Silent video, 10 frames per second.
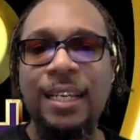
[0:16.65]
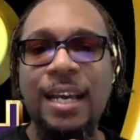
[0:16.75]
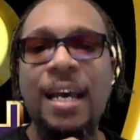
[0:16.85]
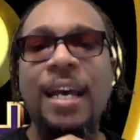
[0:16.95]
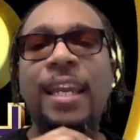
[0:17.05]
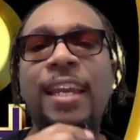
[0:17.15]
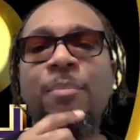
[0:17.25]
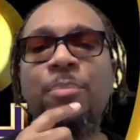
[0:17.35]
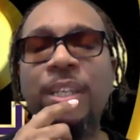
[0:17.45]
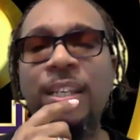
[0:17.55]
I
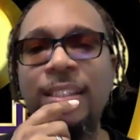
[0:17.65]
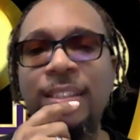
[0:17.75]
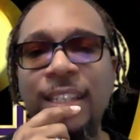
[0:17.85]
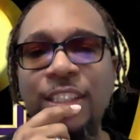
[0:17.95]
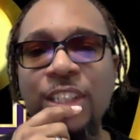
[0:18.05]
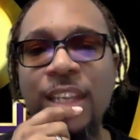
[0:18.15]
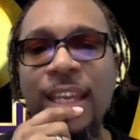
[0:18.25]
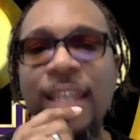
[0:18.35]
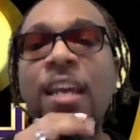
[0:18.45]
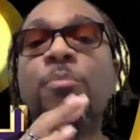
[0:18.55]
am
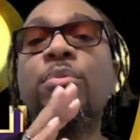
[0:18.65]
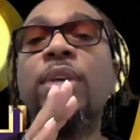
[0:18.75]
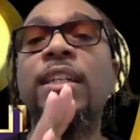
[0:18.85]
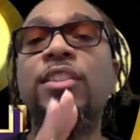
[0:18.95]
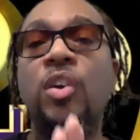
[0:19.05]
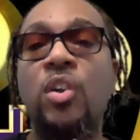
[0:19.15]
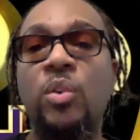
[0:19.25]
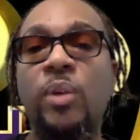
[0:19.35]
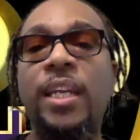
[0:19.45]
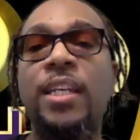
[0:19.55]
PSAJ, and I pray as
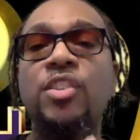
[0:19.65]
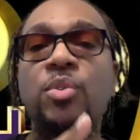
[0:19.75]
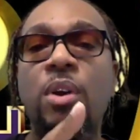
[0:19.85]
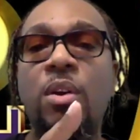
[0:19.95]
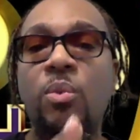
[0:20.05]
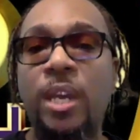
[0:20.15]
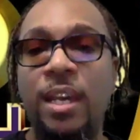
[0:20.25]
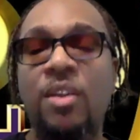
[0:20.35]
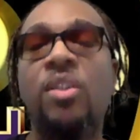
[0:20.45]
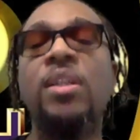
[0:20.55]
always you are
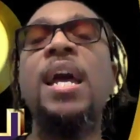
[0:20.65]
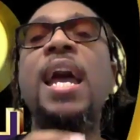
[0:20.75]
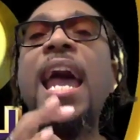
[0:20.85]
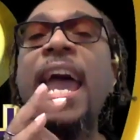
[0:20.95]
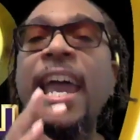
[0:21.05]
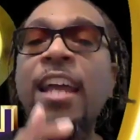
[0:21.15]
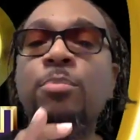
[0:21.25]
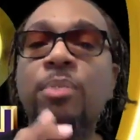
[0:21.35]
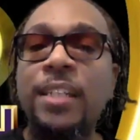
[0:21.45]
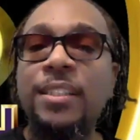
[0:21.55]
well and
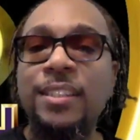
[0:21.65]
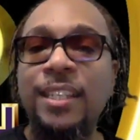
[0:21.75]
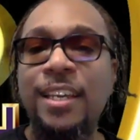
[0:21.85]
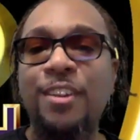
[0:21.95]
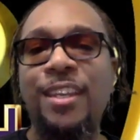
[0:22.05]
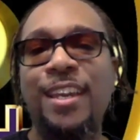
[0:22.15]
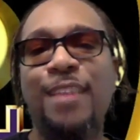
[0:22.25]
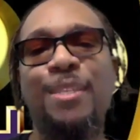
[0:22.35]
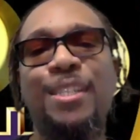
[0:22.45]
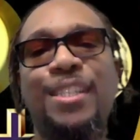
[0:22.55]
practicing healthy
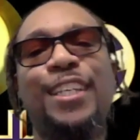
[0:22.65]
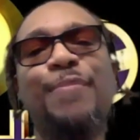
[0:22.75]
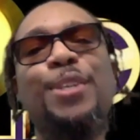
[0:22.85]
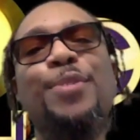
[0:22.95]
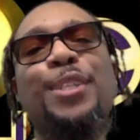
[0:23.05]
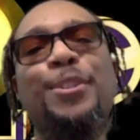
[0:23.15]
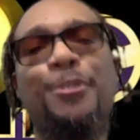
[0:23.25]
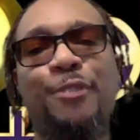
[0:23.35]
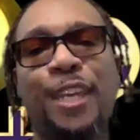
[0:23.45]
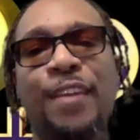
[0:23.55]
habits that keep you and your
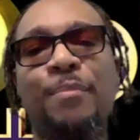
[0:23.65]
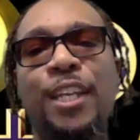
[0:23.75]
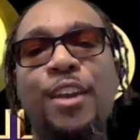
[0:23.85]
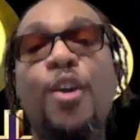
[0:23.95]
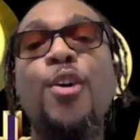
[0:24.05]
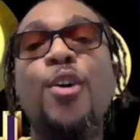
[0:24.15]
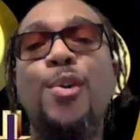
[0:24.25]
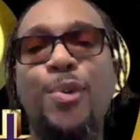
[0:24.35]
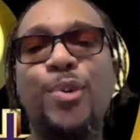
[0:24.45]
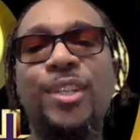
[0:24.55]
family
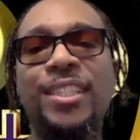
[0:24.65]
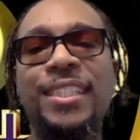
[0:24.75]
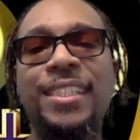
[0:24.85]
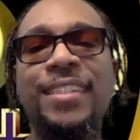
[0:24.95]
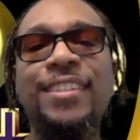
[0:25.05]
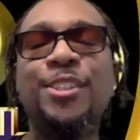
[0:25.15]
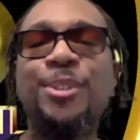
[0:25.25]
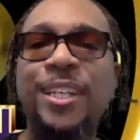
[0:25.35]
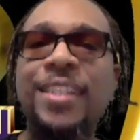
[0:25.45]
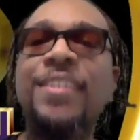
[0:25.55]
whole
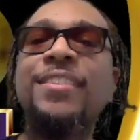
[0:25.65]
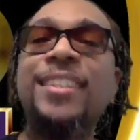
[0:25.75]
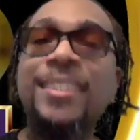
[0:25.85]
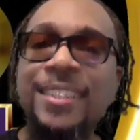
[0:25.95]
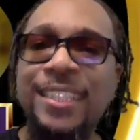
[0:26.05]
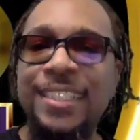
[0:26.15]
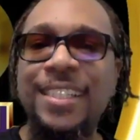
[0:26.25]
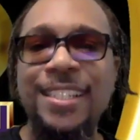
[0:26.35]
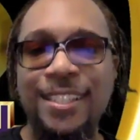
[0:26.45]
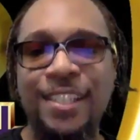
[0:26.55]
during this
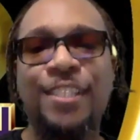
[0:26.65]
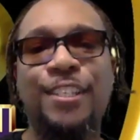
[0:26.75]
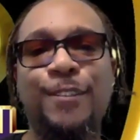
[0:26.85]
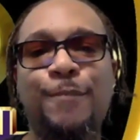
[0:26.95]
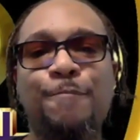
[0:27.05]
Lenten season.